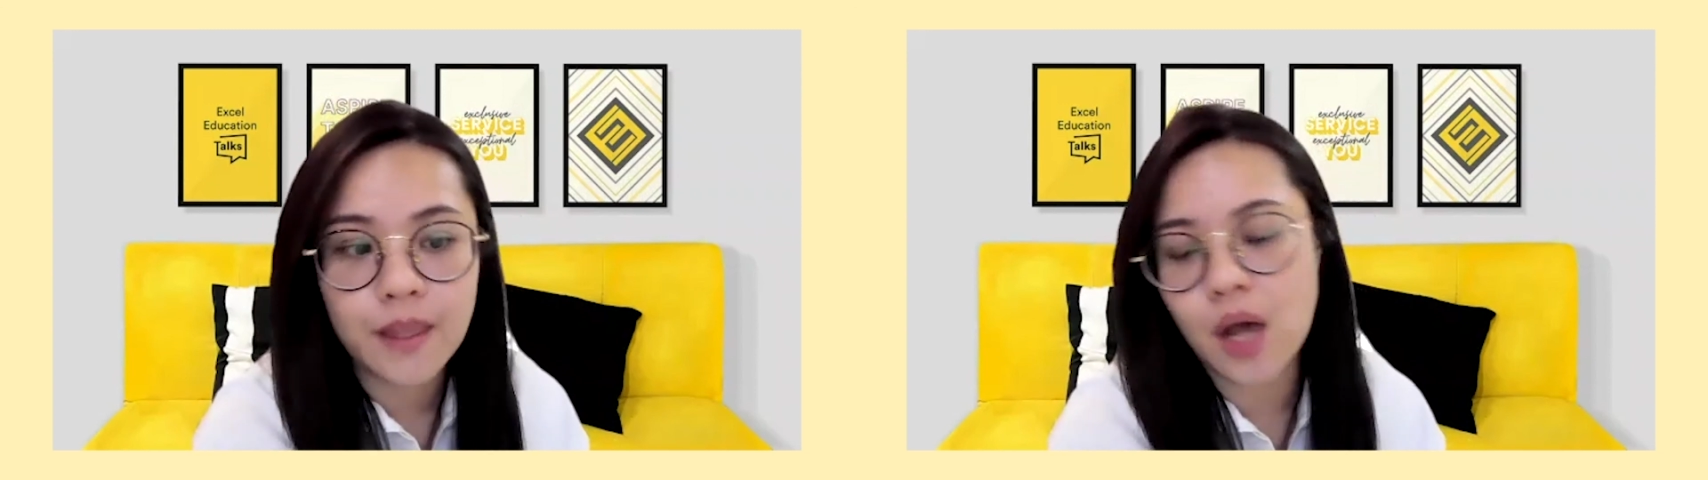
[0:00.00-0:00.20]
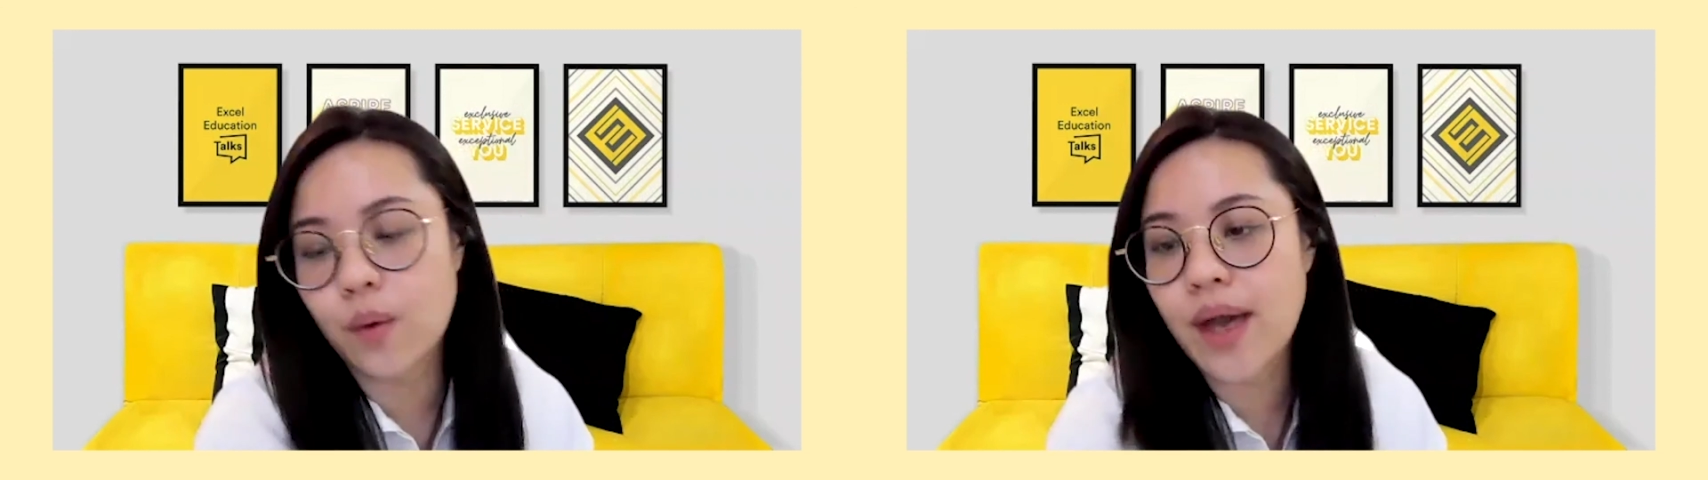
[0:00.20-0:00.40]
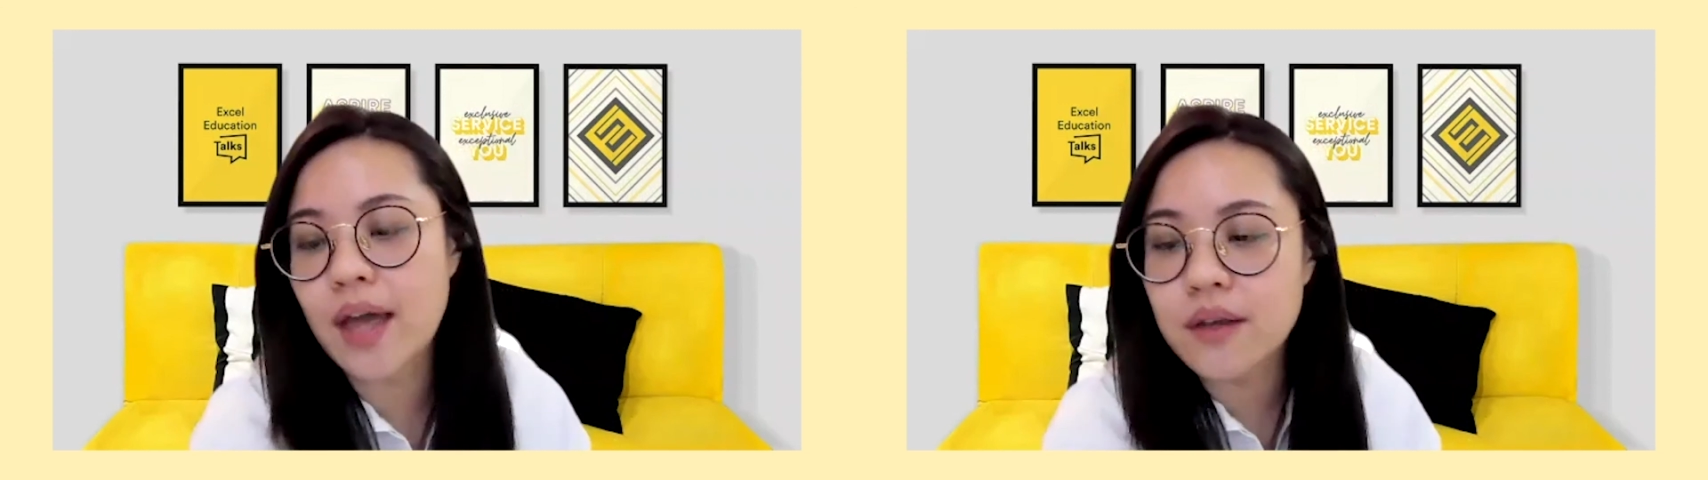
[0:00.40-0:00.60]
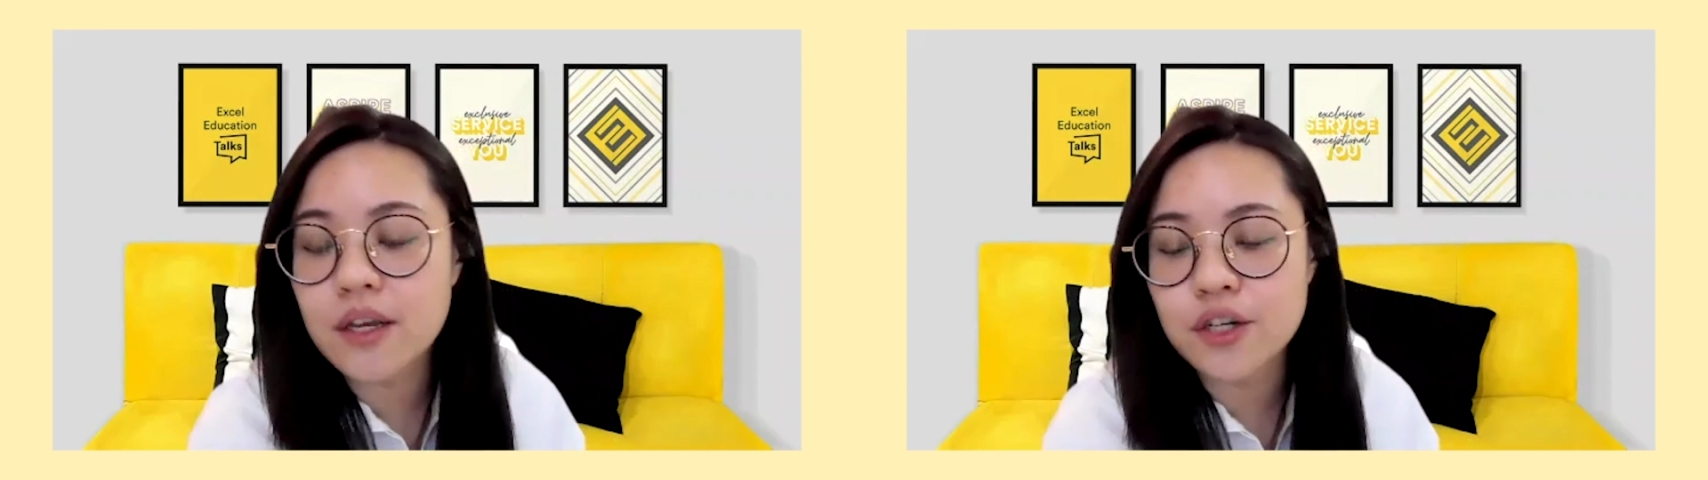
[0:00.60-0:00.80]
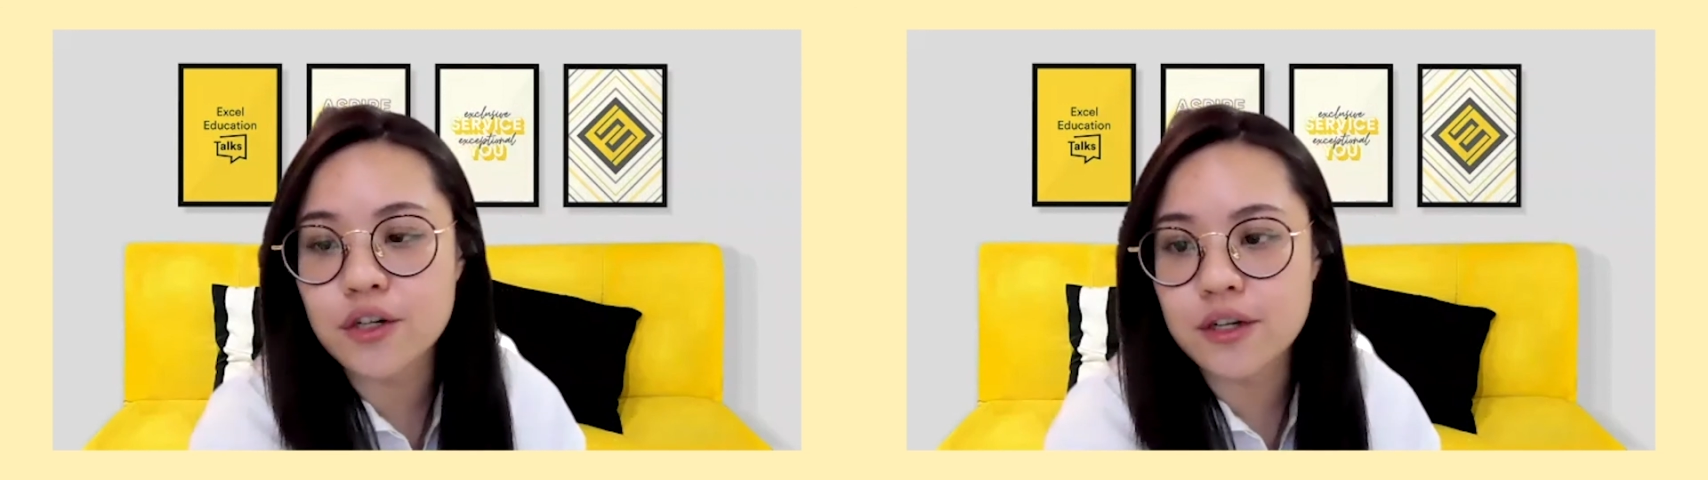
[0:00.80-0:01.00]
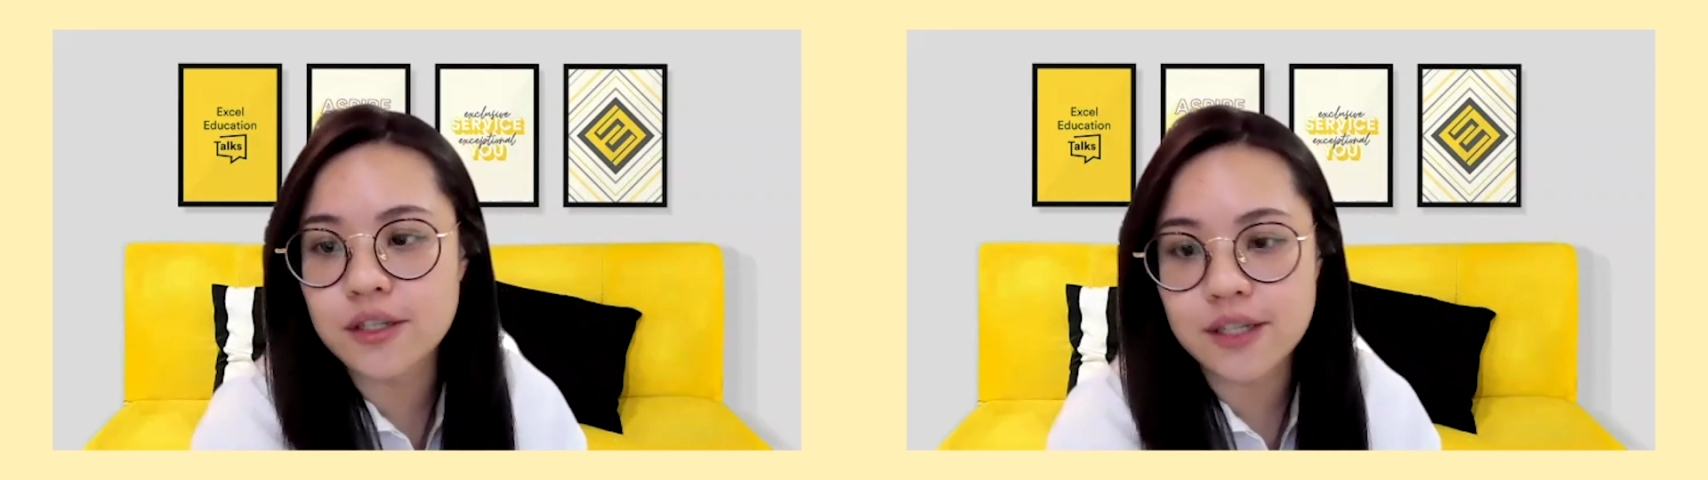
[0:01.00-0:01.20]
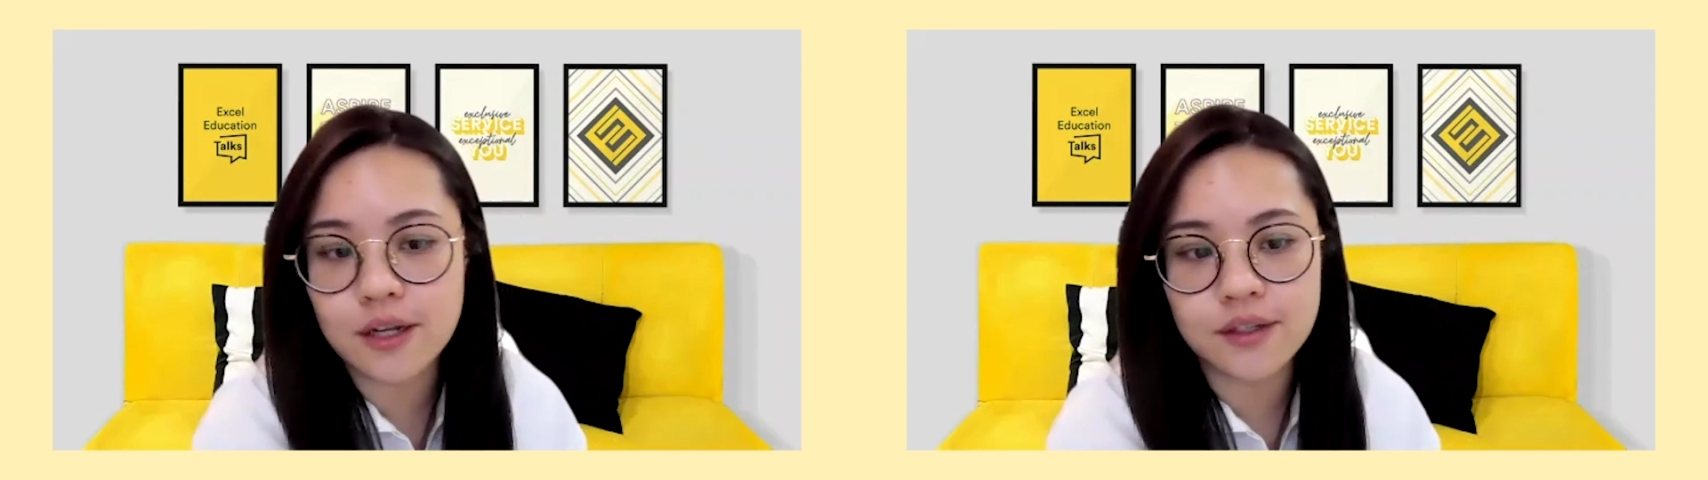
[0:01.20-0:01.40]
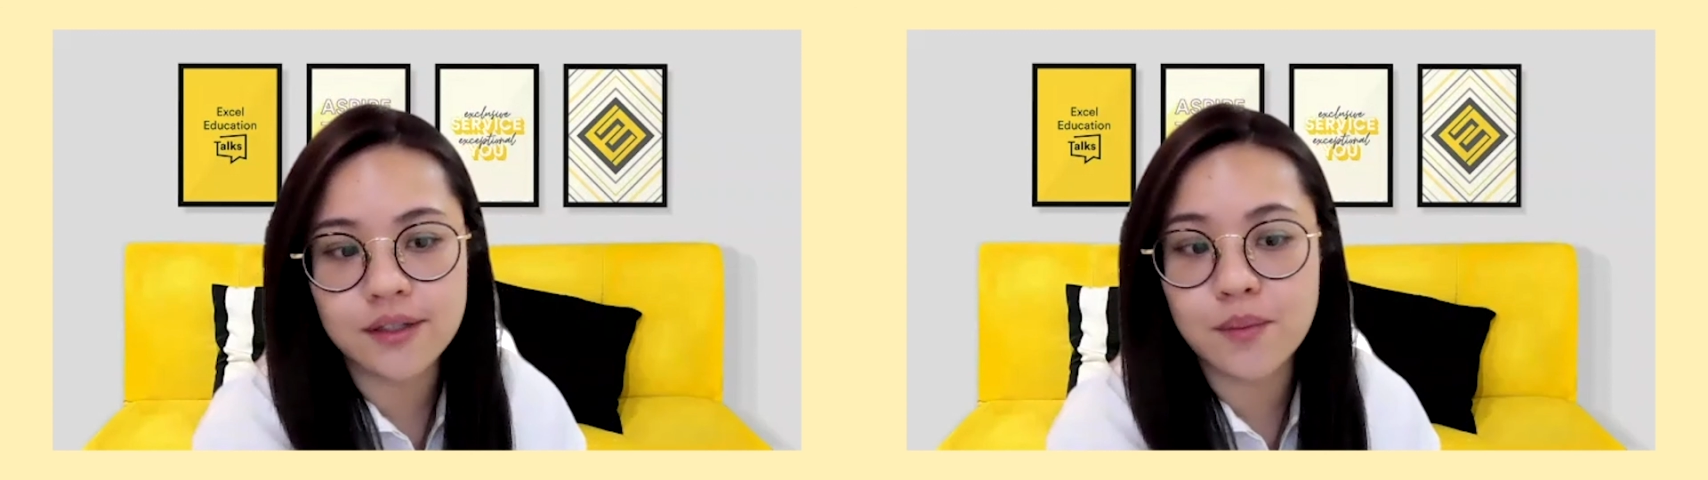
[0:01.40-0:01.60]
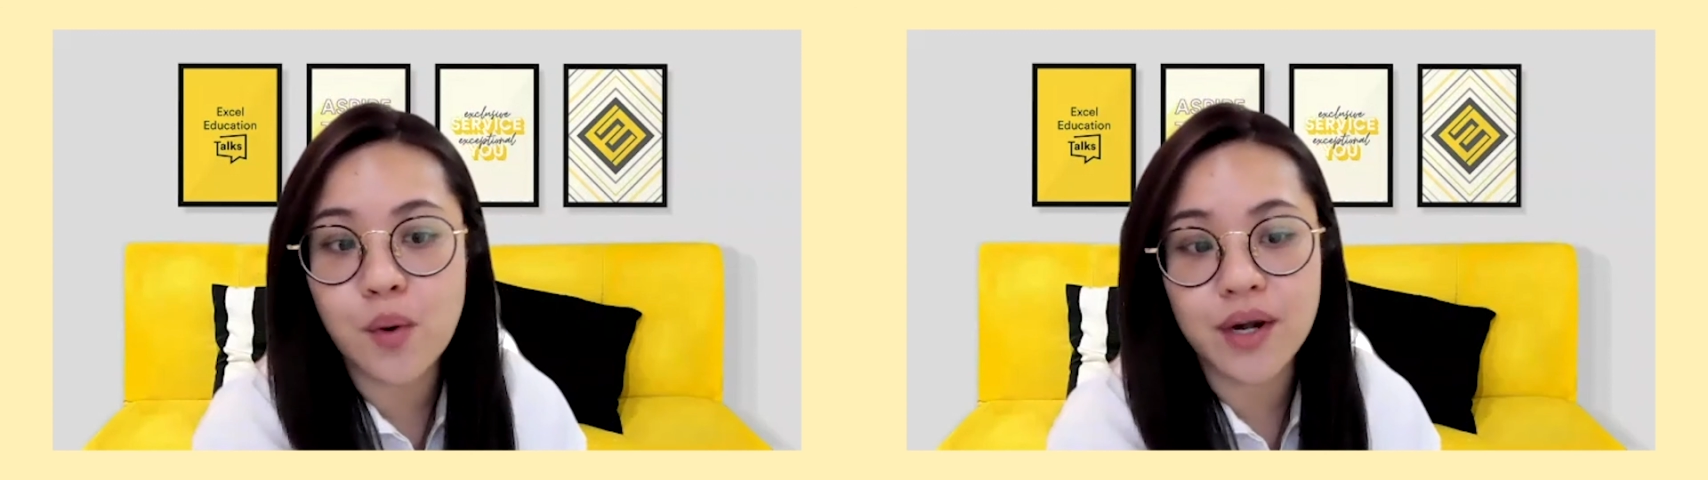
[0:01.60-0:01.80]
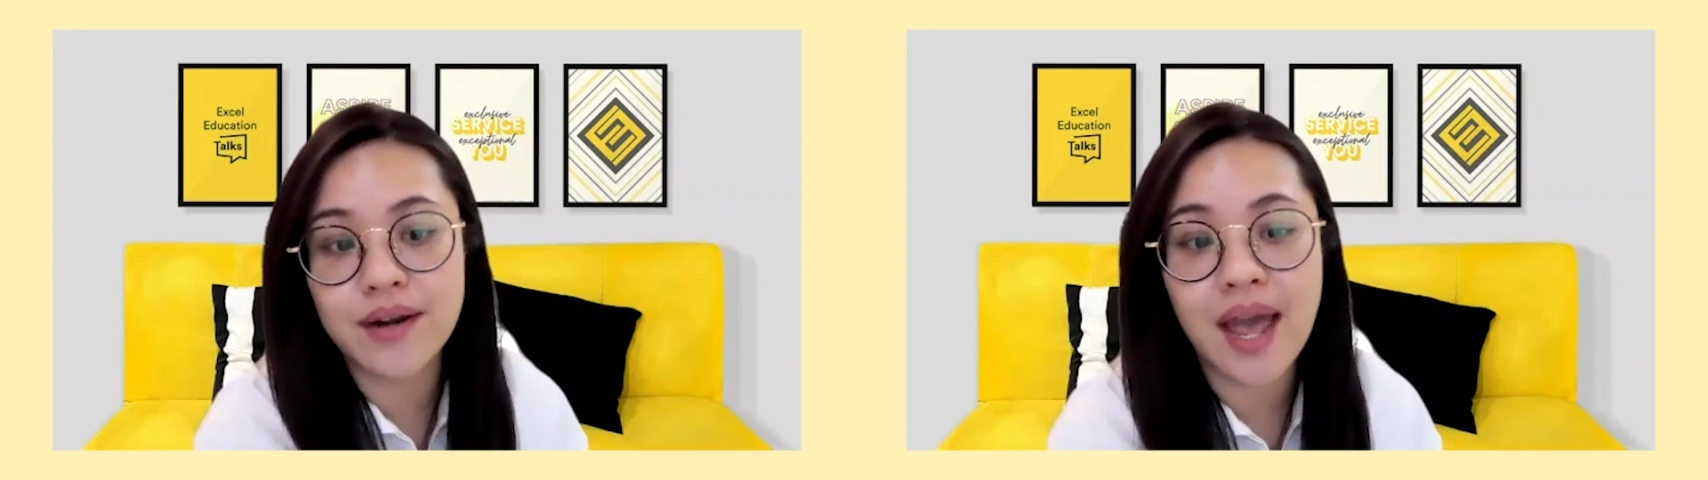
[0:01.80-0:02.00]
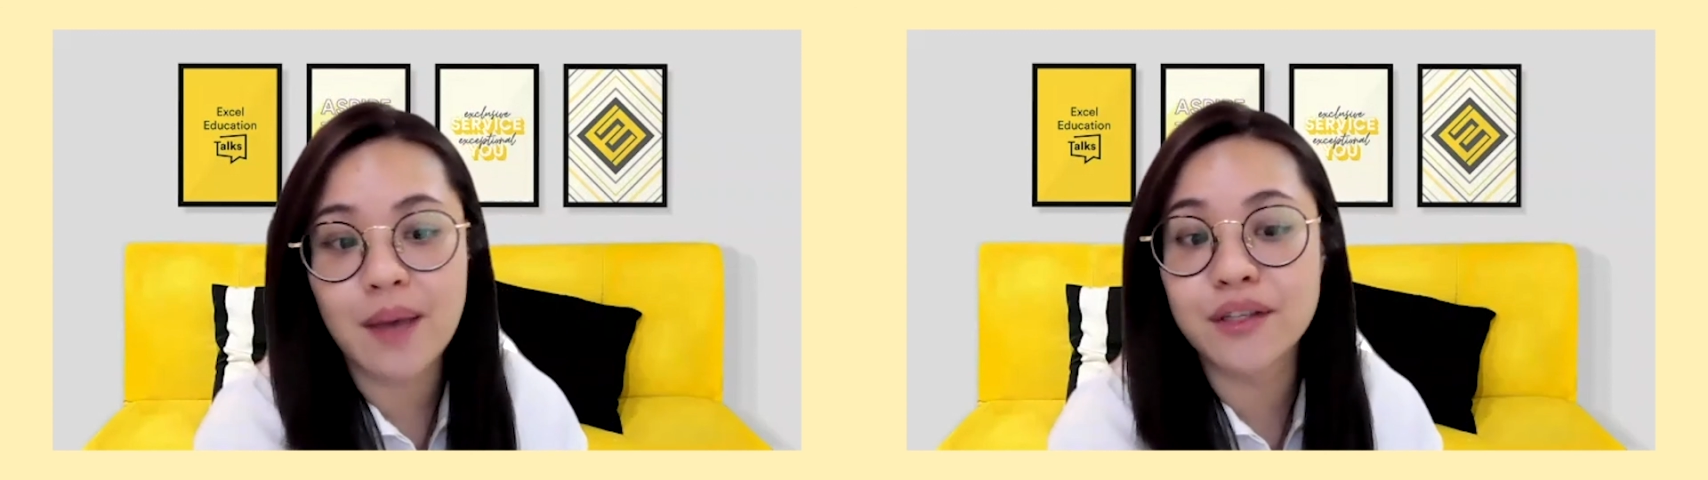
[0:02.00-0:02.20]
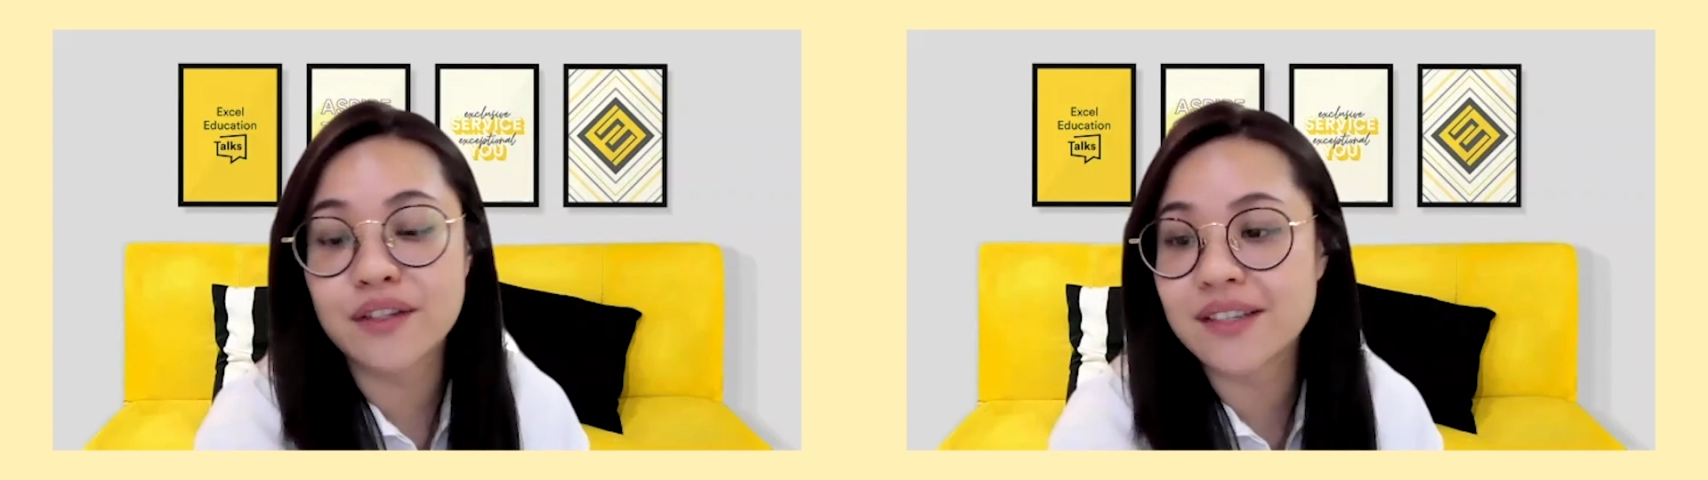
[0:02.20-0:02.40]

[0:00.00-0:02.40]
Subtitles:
Our educational consultants are more than happy to